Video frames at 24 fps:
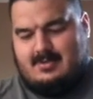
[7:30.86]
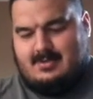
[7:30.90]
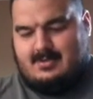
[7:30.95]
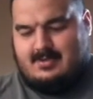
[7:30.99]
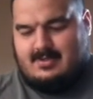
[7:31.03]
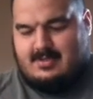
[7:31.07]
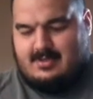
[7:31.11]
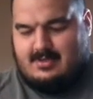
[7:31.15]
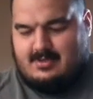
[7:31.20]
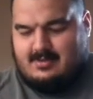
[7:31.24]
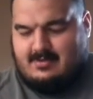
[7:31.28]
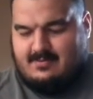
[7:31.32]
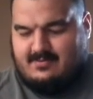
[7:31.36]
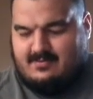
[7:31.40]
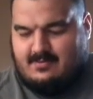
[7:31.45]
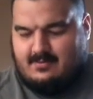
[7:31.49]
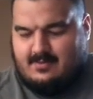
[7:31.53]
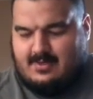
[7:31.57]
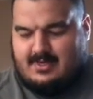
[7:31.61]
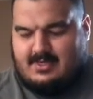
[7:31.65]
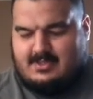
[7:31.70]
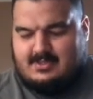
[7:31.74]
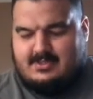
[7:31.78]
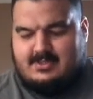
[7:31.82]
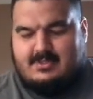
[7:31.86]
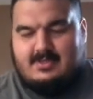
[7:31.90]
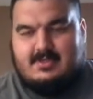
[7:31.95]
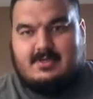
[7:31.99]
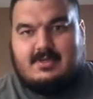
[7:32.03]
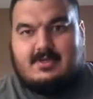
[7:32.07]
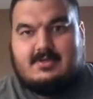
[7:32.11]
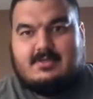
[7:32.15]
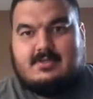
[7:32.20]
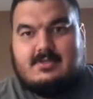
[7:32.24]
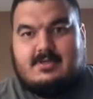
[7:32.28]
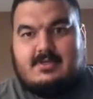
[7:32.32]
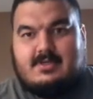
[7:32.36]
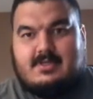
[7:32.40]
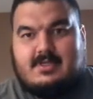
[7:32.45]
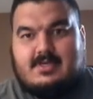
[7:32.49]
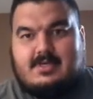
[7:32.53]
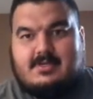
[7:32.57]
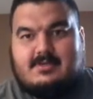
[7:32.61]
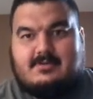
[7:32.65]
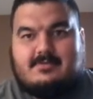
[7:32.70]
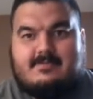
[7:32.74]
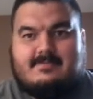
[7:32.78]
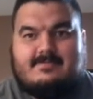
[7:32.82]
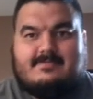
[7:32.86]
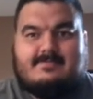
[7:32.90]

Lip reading: Thank you for watching, and I'll see you later.